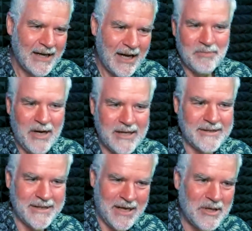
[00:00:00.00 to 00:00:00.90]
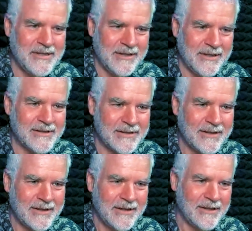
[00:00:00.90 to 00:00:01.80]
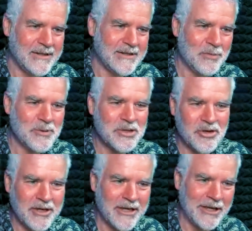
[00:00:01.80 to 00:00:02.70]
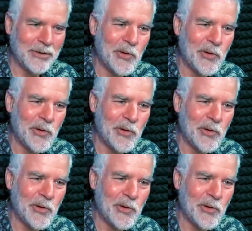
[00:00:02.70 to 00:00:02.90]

other parts of their business. mm There's an opportunity to